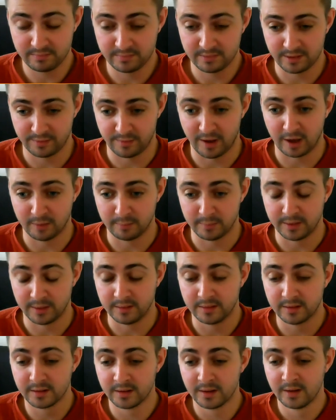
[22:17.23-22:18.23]

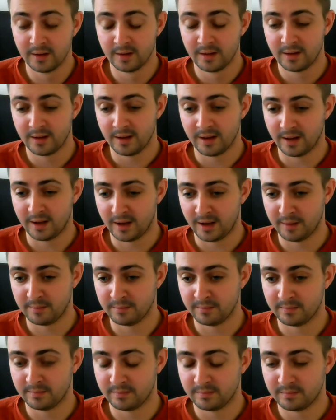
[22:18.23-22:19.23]
development,
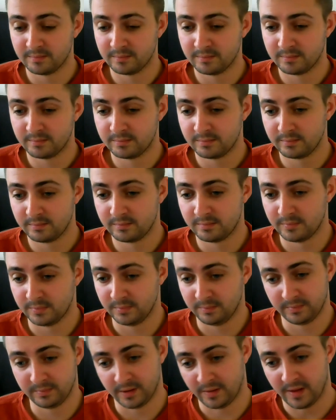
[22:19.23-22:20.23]

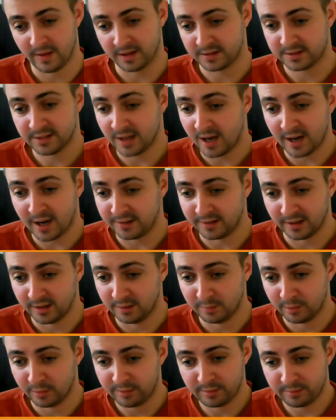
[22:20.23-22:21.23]
that's tied
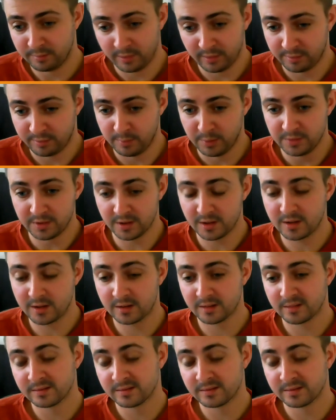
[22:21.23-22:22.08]
in with music.